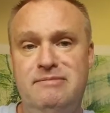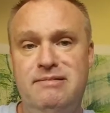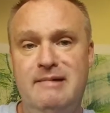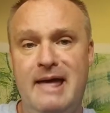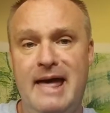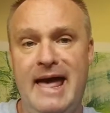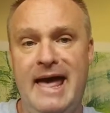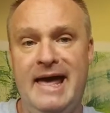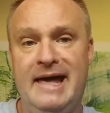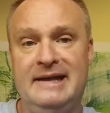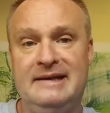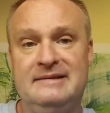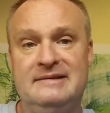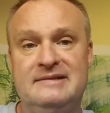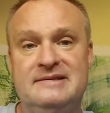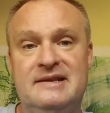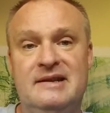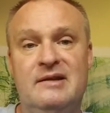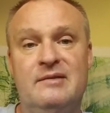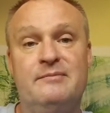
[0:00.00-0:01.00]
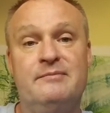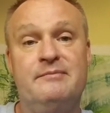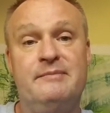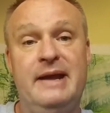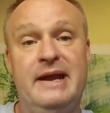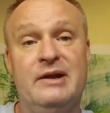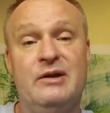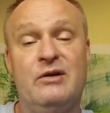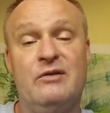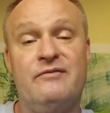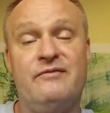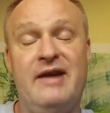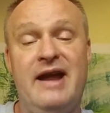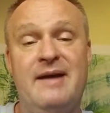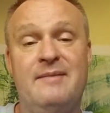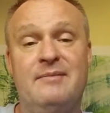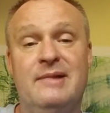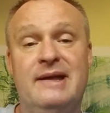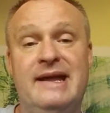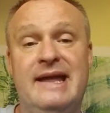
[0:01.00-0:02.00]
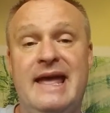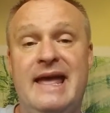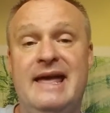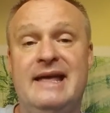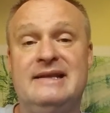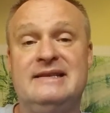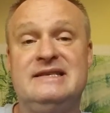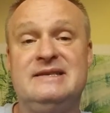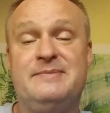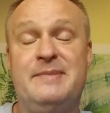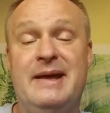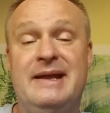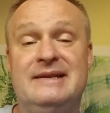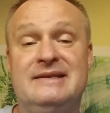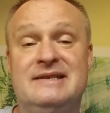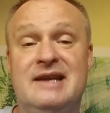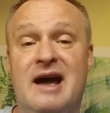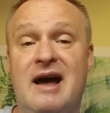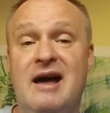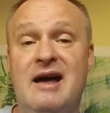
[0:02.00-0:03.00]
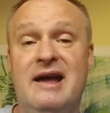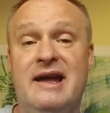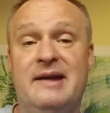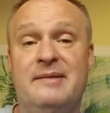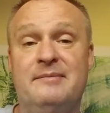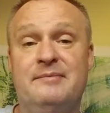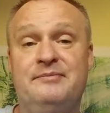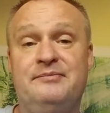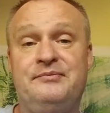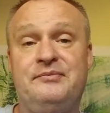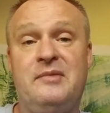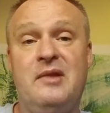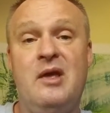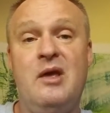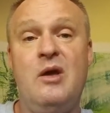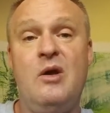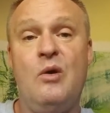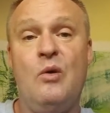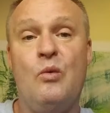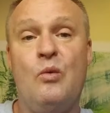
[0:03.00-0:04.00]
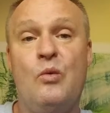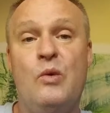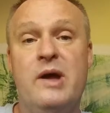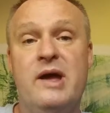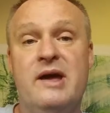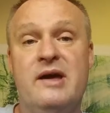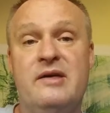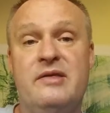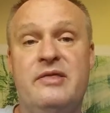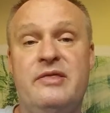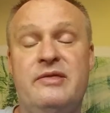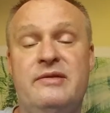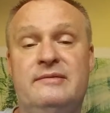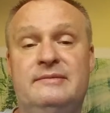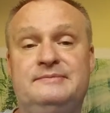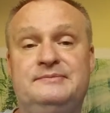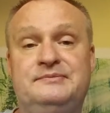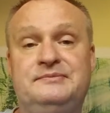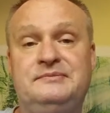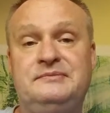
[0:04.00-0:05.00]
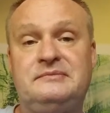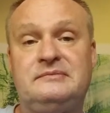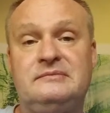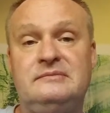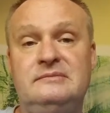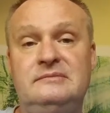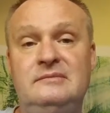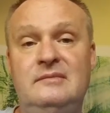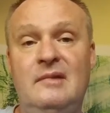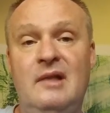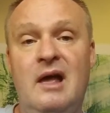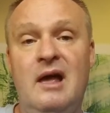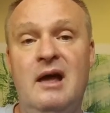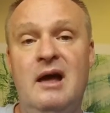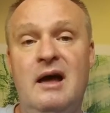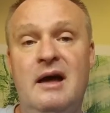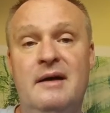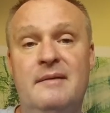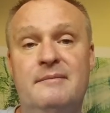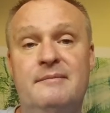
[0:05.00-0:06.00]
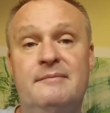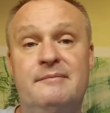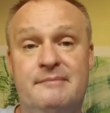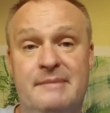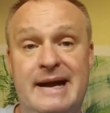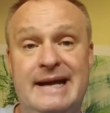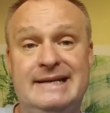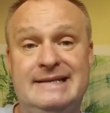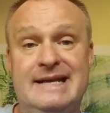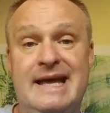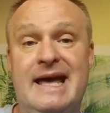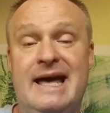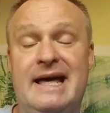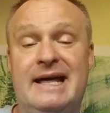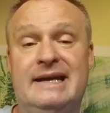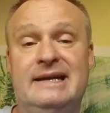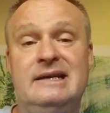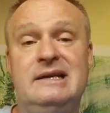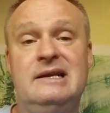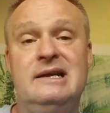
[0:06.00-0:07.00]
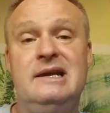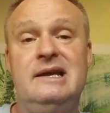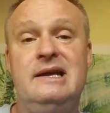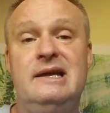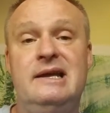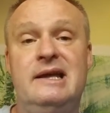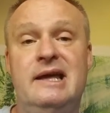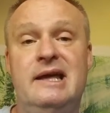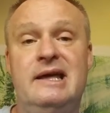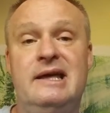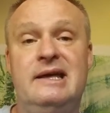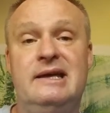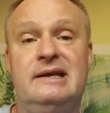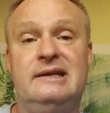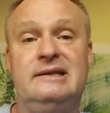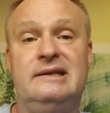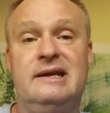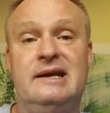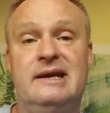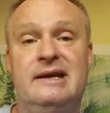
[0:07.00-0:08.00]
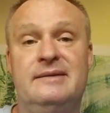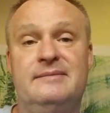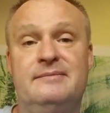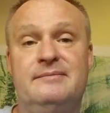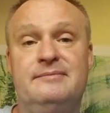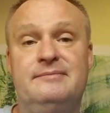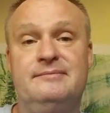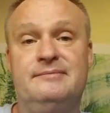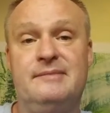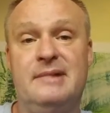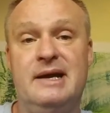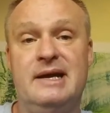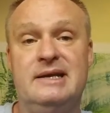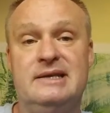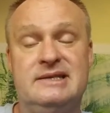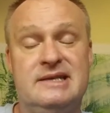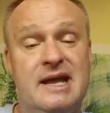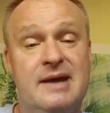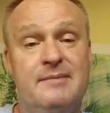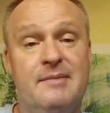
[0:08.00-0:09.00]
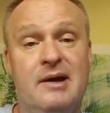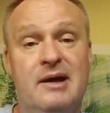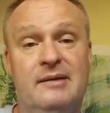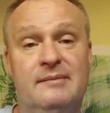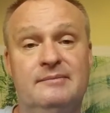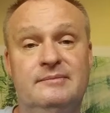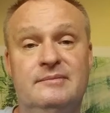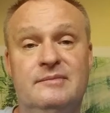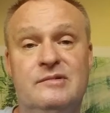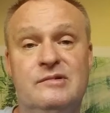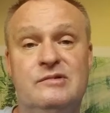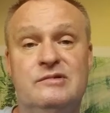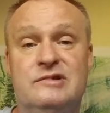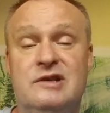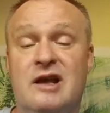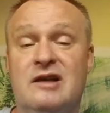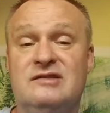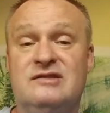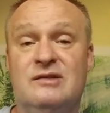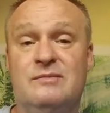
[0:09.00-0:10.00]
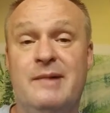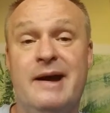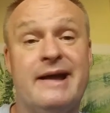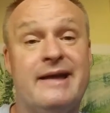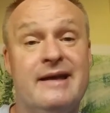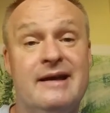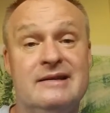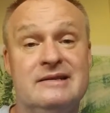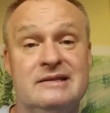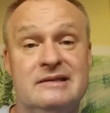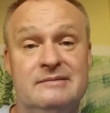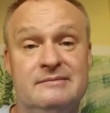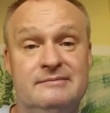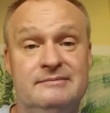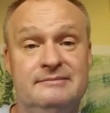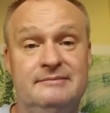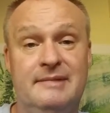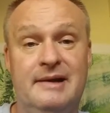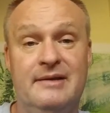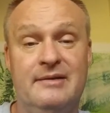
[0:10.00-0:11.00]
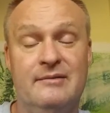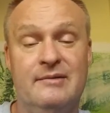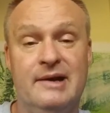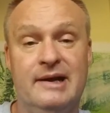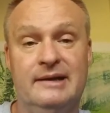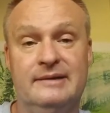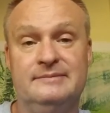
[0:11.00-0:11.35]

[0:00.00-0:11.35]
and meet her family, and spend time with my dad and my stepmom, who's also my cousin, by the way.